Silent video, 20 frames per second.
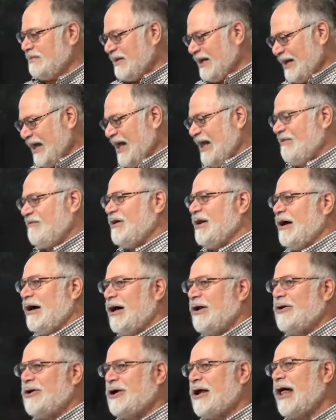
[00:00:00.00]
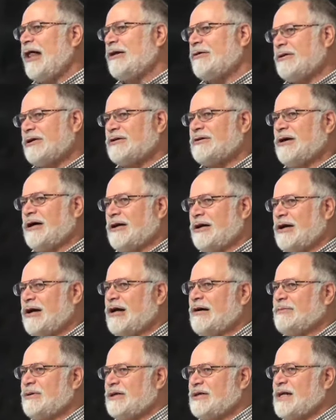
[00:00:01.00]
that even a $100 a ton
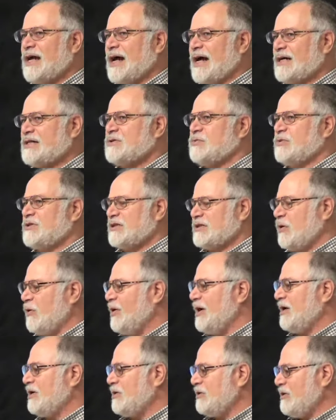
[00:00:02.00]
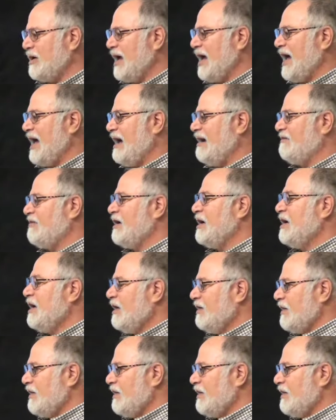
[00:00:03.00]
carbon tax was going to have